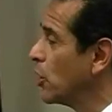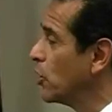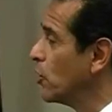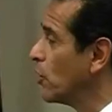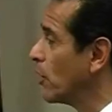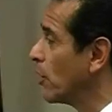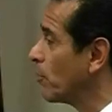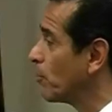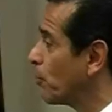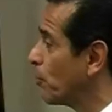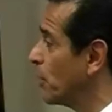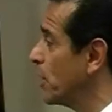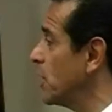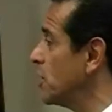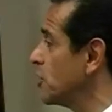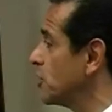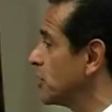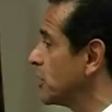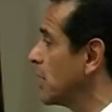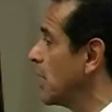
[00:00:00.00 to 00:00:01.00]
you're a
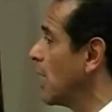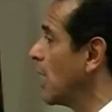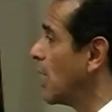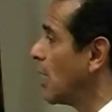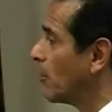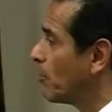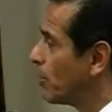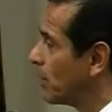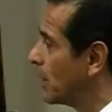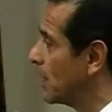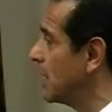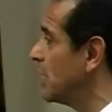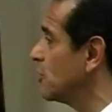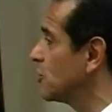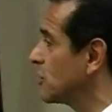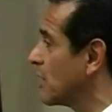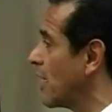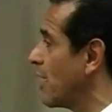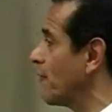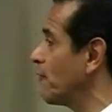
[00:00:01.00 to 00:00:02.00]
priest, a
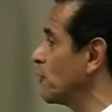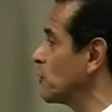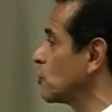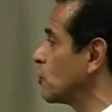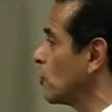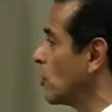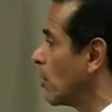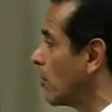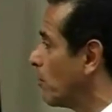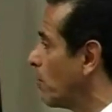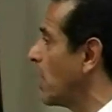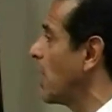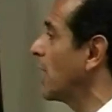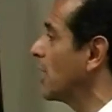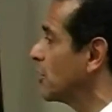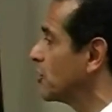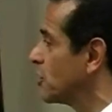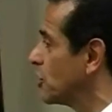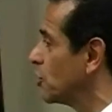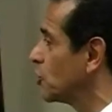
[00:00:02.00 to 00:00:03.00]
police officer, or a
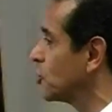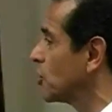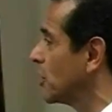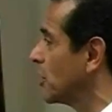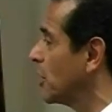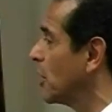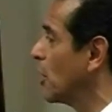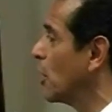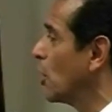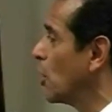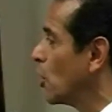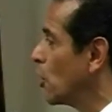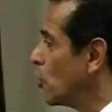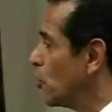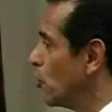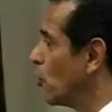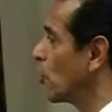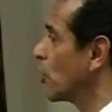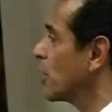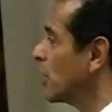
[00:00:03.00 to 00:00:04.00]
politician,
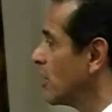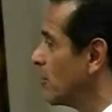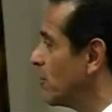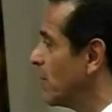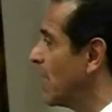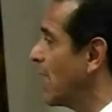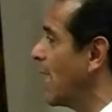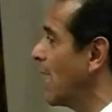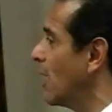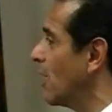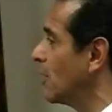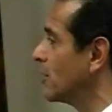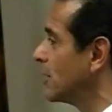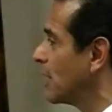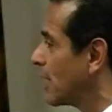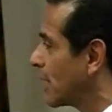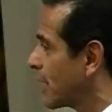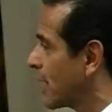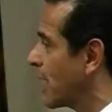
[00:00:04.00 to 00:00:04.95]
you're going to be held